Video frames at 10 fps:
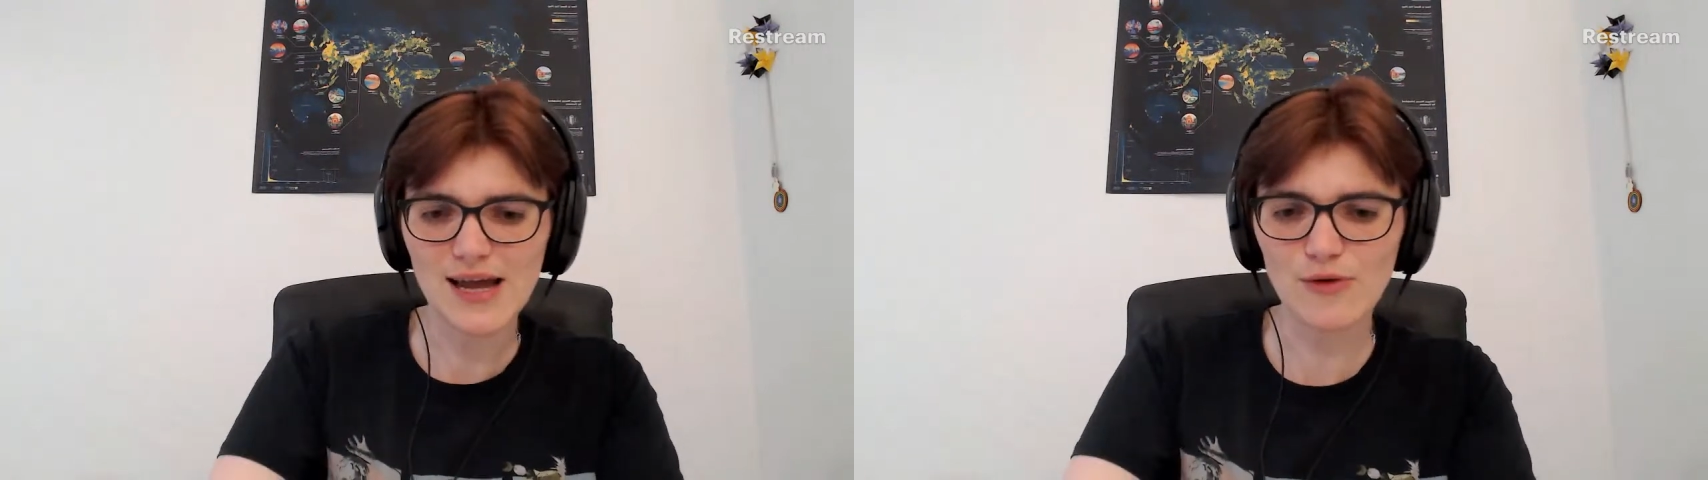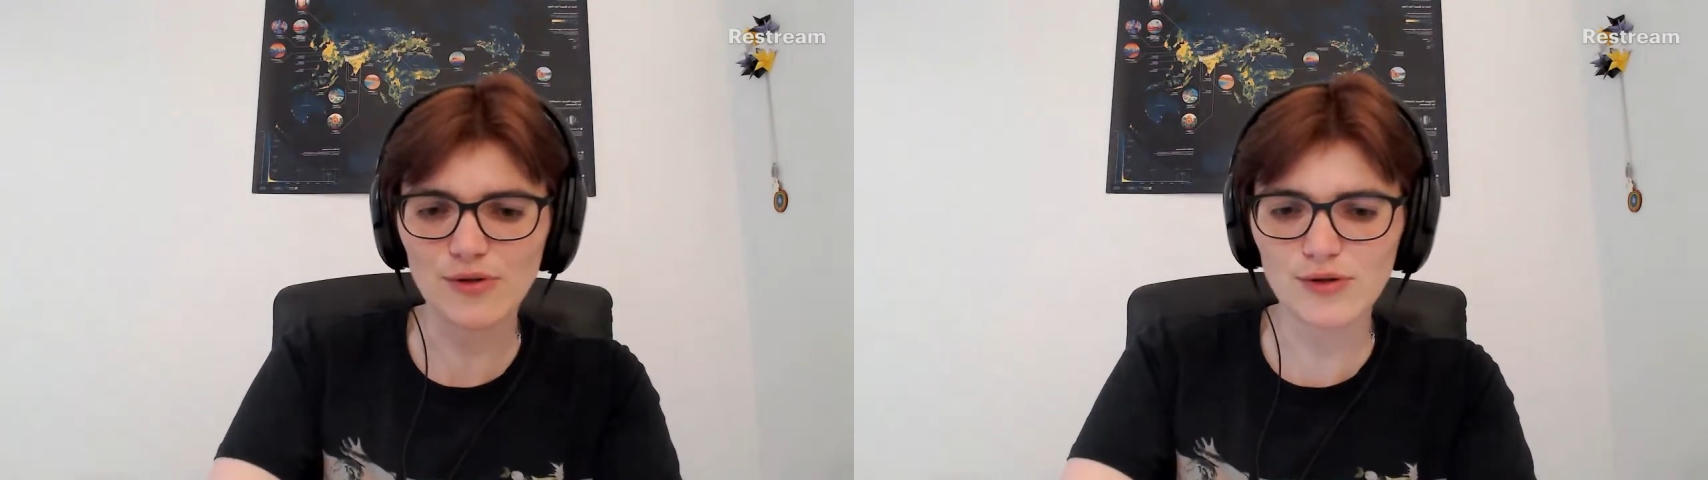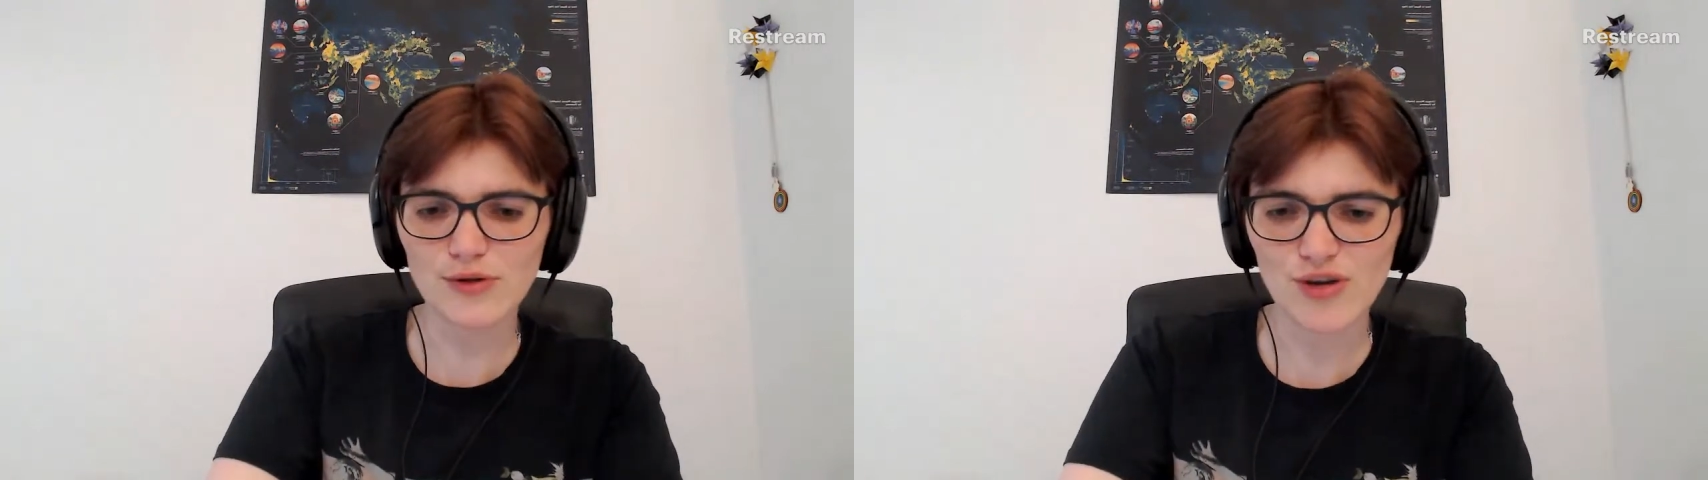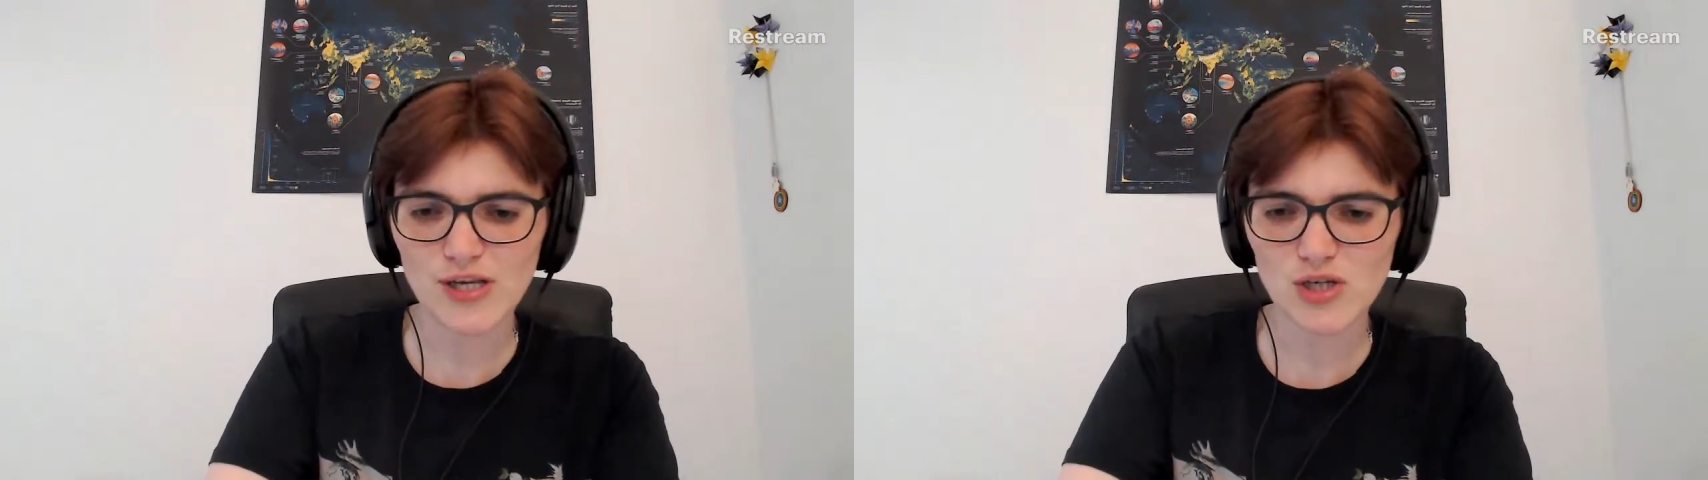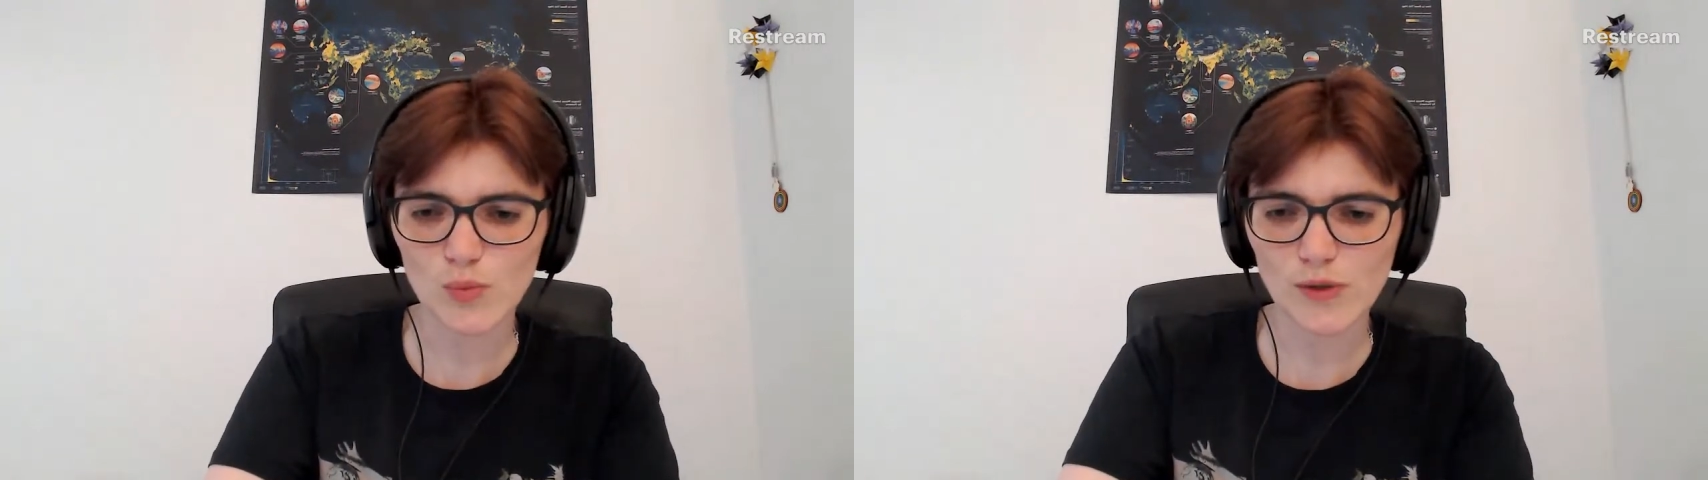how those
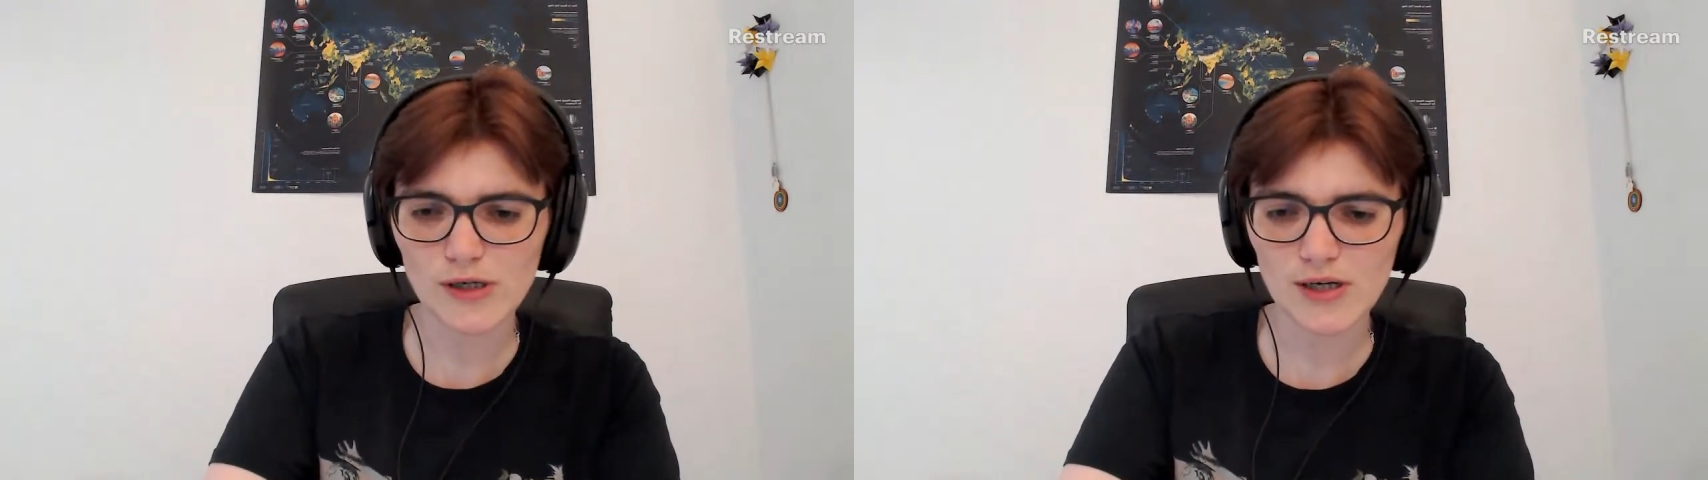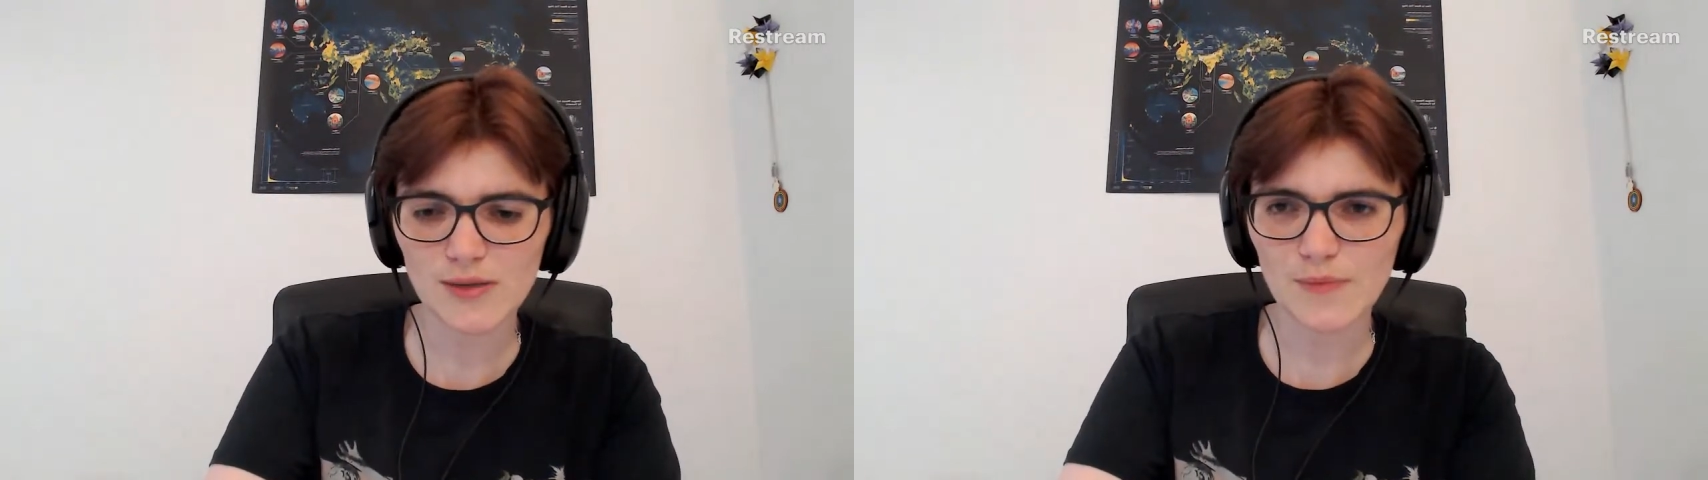trains work.